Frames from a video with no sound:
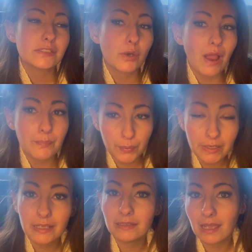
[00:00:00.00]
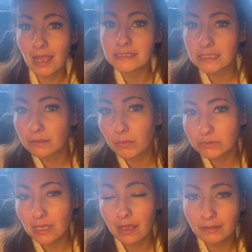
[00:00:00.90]
So I put it in the hands of the Most
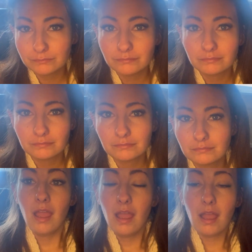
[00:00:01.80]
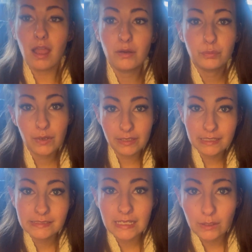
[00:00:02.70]
High, of what
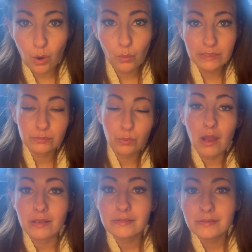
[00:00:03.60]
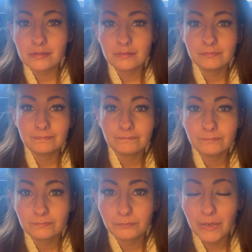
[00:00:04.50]
is and always was,
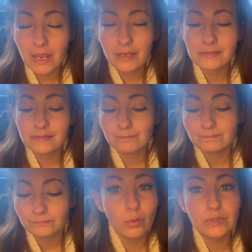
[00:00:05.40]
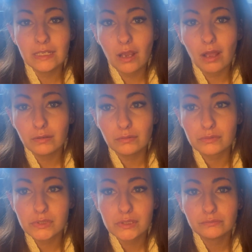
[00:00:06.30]
because only God
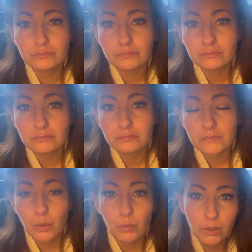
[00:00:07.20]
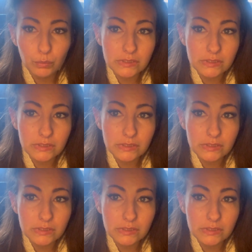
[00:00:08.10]
knows what it will